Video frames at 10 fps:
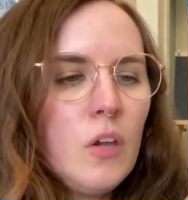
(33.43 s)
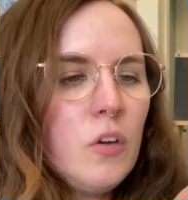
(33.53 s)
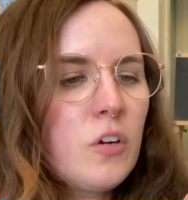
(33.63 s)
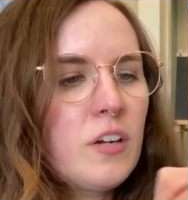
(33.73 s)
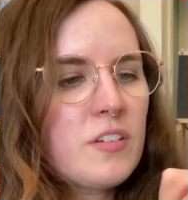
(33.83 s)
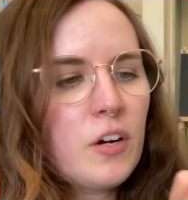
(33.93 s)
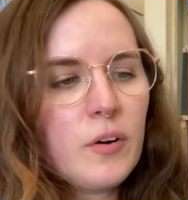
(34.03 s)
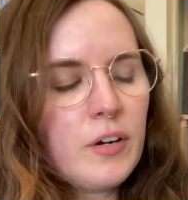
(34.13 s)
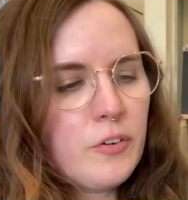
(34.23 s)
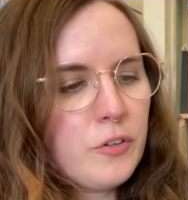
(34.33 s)
you're gonna
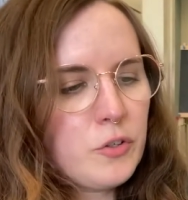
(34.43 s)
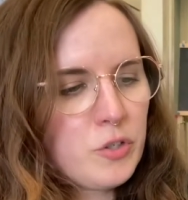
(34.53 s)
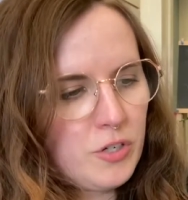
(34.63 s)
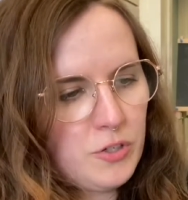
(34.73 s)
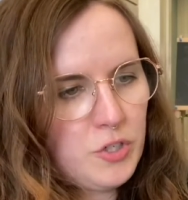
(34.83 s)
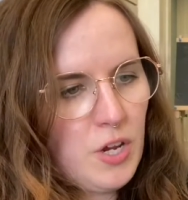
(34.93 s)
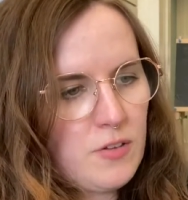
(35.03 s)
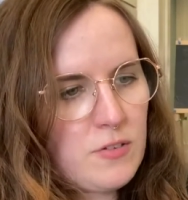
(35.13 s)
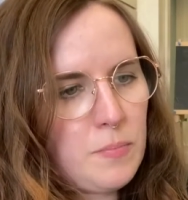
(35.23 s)
decorate your little treasure chest,